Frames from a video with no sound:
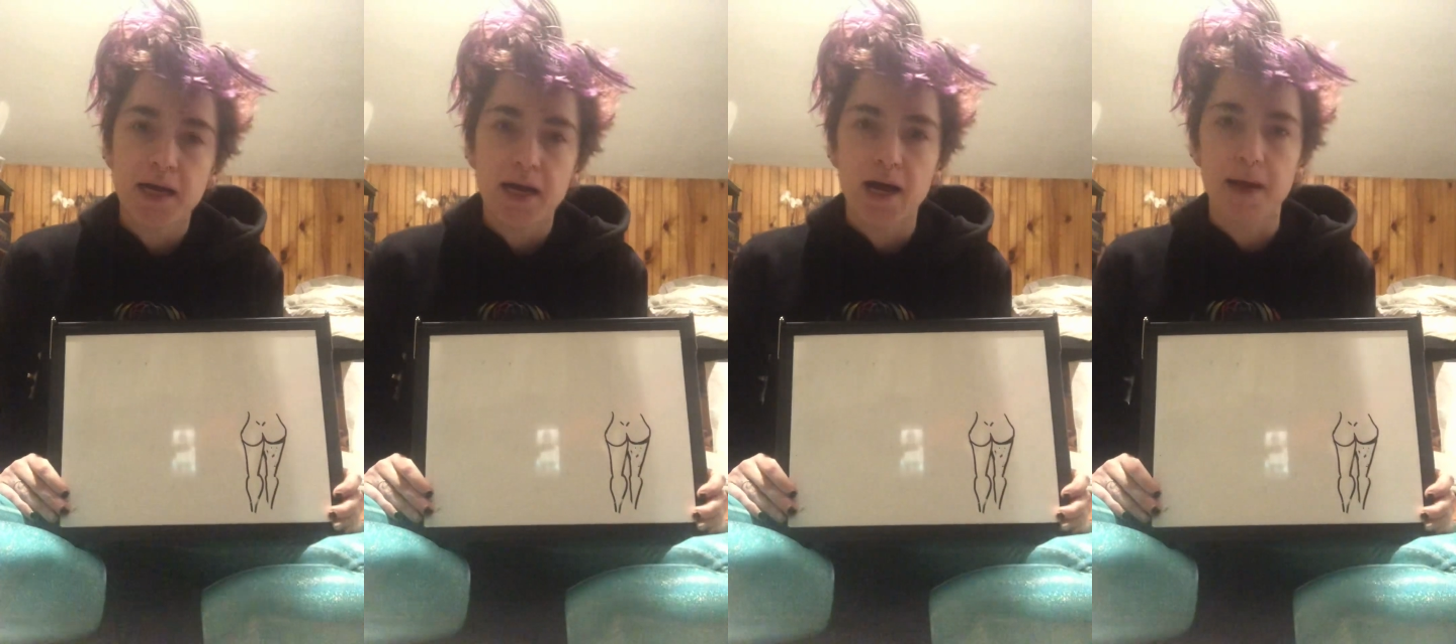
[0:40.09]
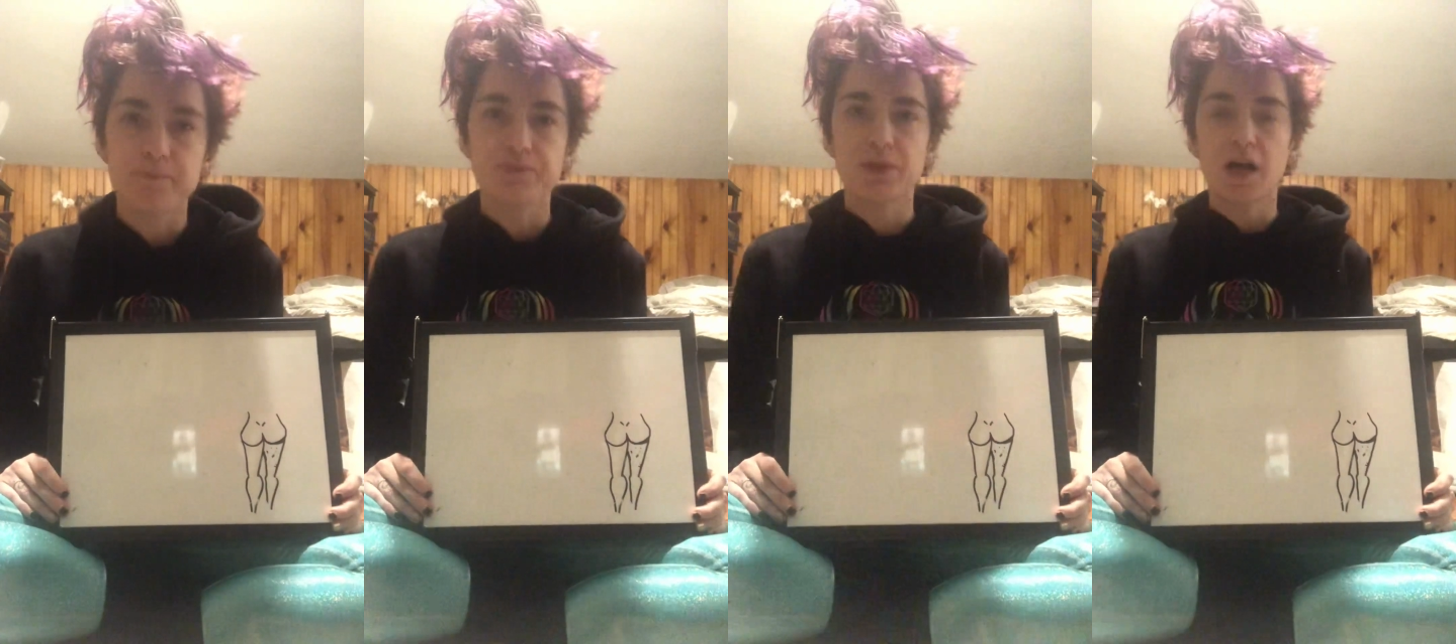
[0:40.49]

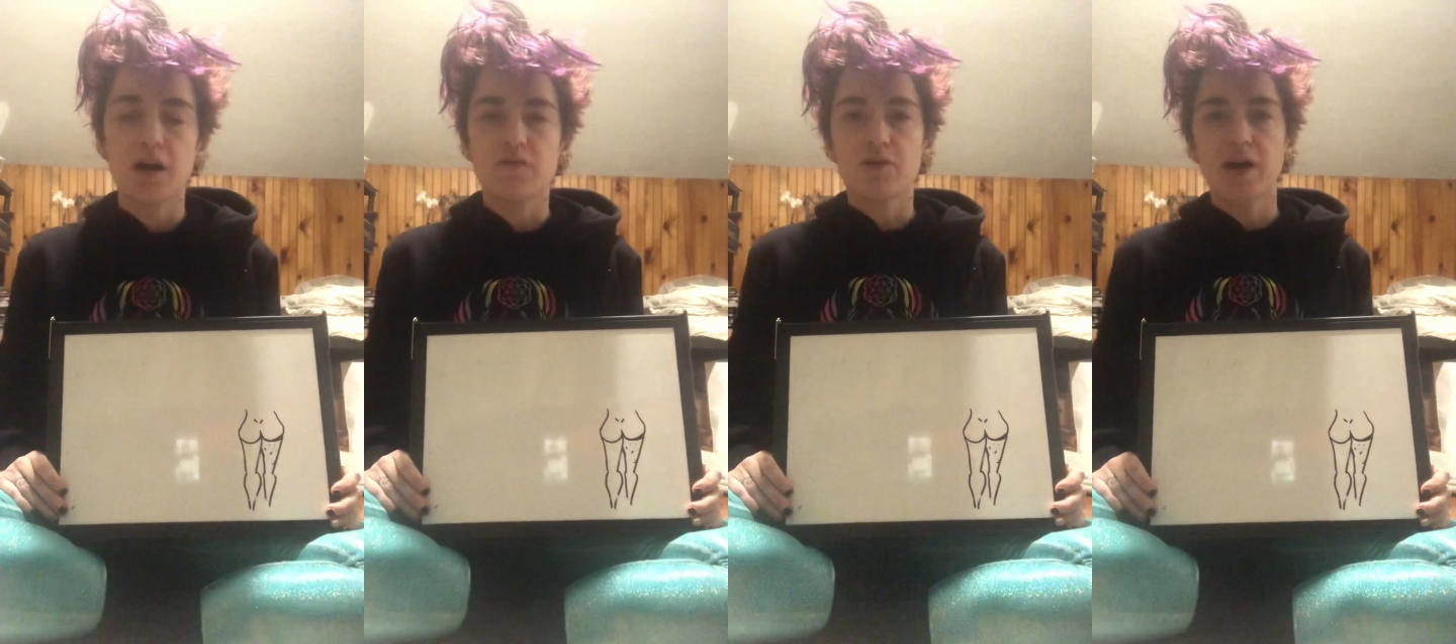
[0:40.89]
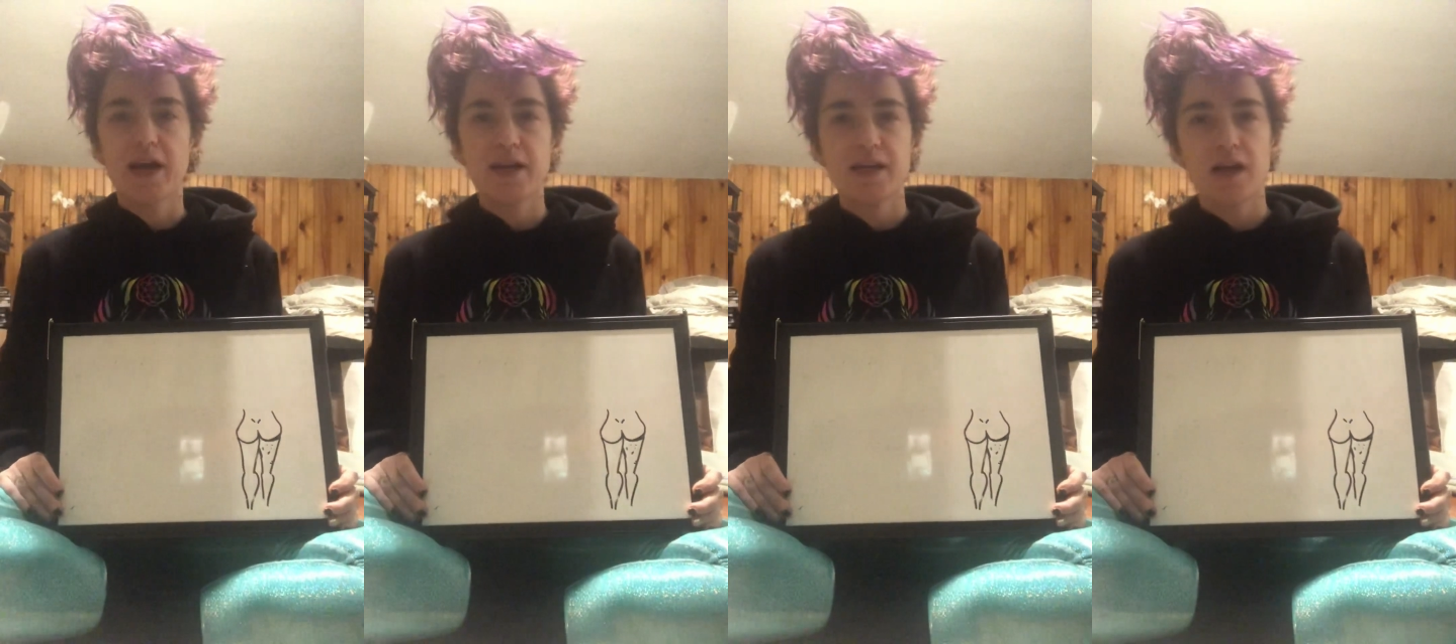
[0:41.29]
a
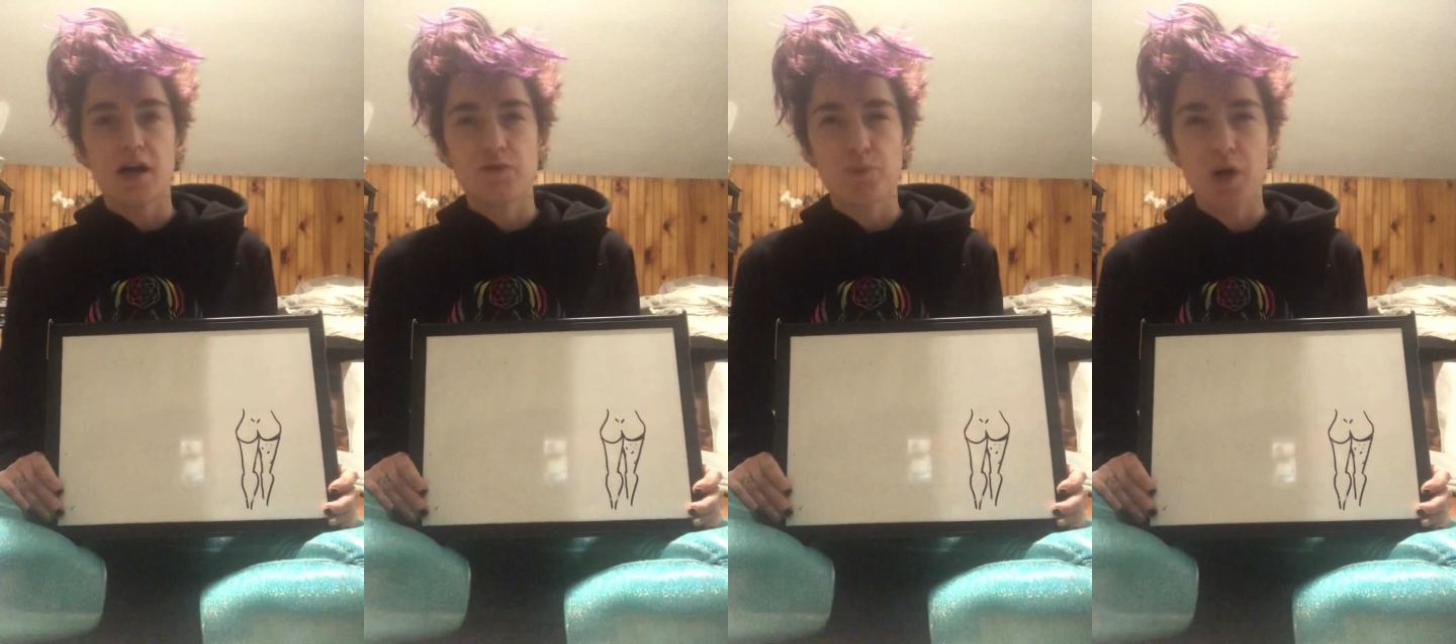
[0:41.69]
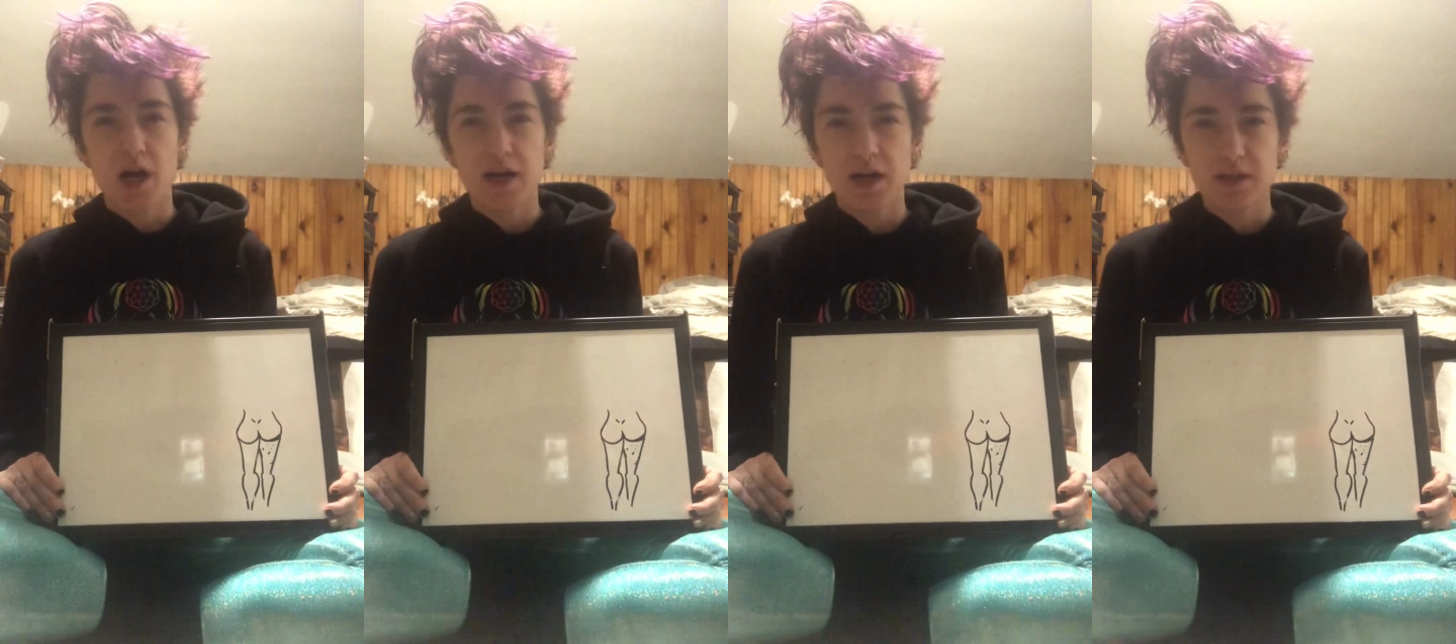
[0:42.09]
variety of
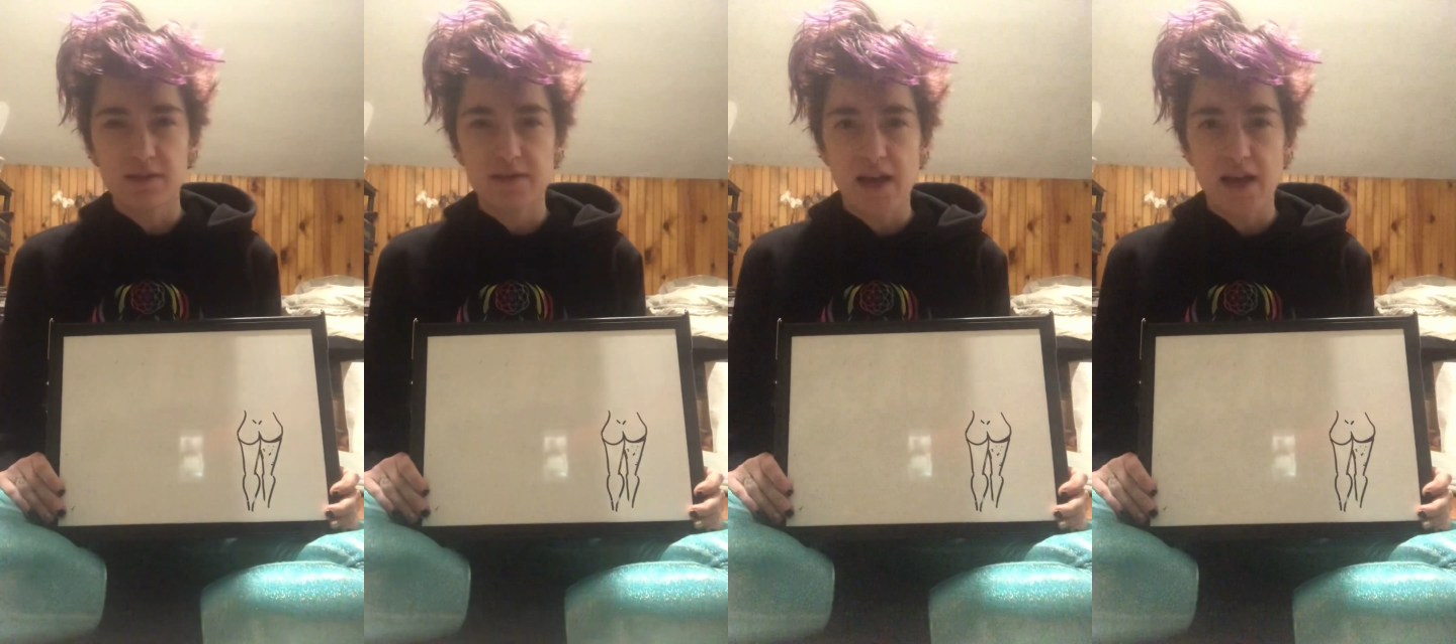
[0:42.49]
products